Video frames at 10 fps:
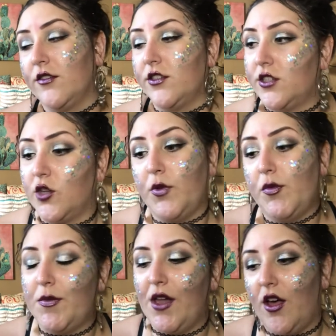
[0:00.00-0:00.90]
you know, blah,
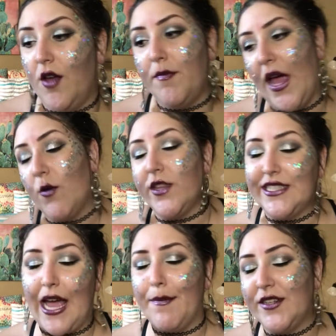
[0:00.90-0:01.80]
blah, blah, back when
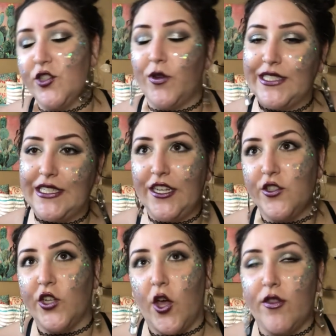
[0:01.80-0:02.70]
this happened 20
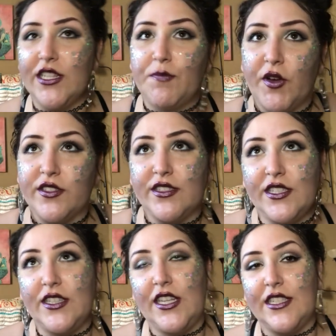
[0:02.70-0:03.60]
years ago, this person
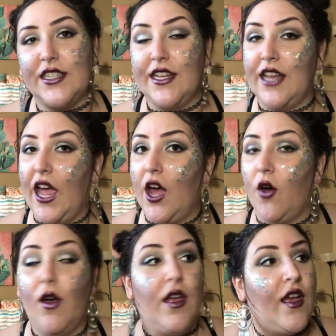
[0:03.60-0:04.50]
did this and
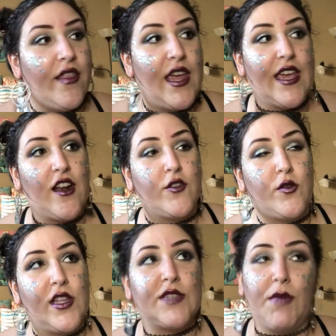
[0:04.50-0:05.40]
now they cannot do
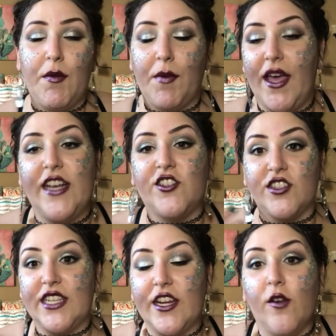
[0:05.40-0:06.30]
this, blah, blah, blah. And it's
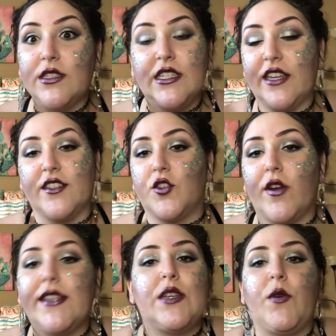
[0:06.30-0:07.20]
just, it goes into like this
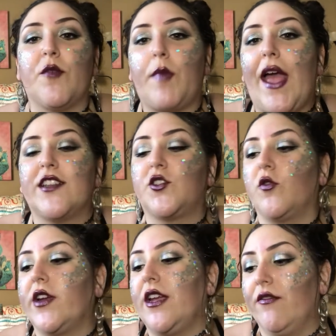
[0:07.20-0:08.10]
crazy weird
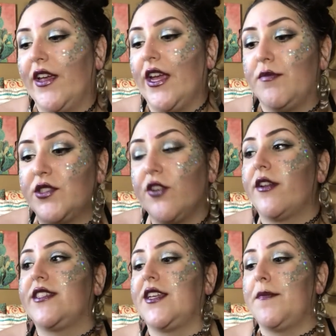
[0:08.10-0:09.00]
backstory of like
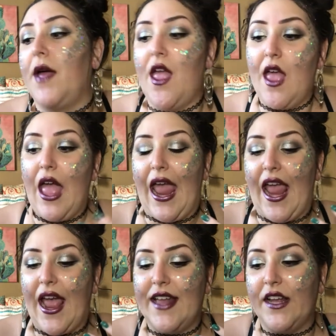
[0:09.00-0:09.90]
absurdism.
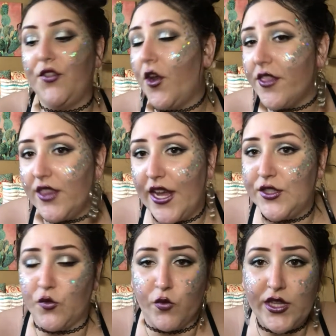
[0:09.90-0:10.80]
And a lot of the
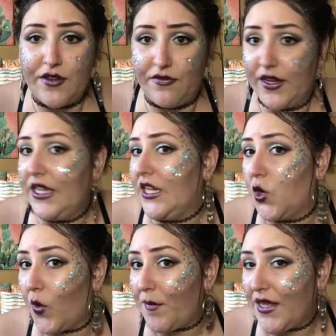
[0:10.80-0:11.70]
lines are really funny and
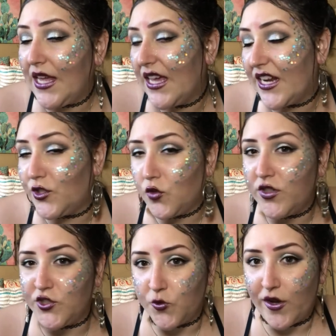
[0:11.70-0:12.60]
quippy and I do
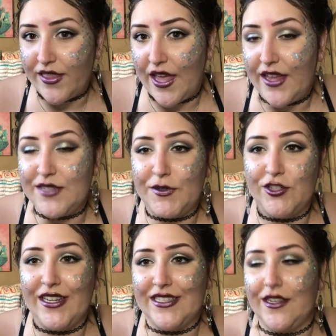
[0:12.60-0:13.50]
enjoy that,
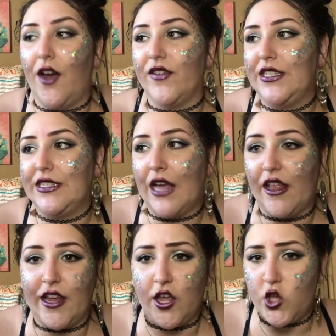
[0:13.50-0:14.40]
especially because it obviously is
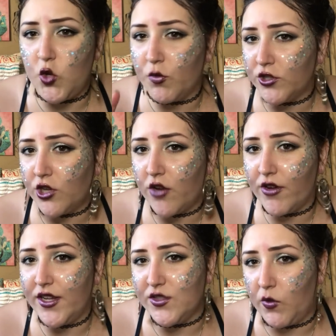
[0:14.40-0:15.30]
kind of like a humor
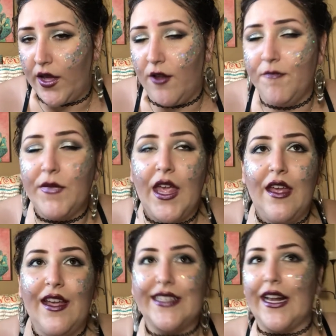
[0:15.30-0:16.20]
genre as well.
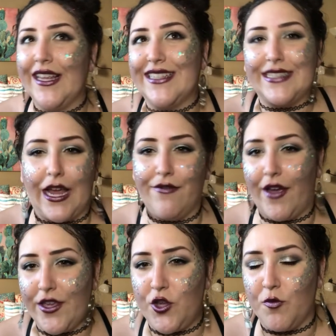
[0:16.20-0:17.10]
It's kind of like a
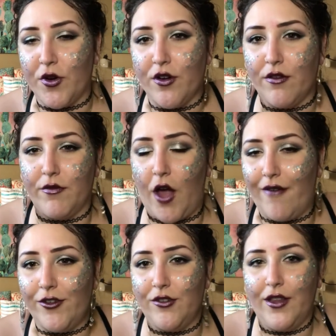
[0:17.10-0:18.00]
sci-fi humor
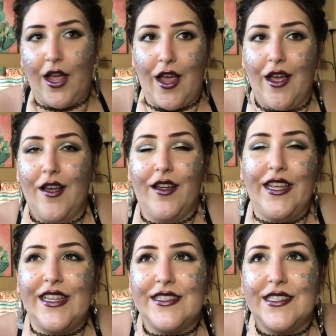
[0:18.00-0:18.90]
novel. Uh,
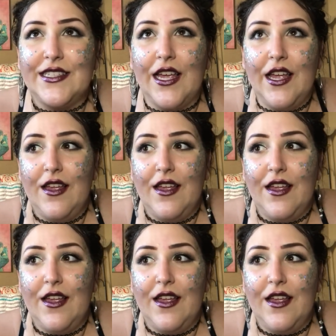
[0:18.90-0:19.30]
it's,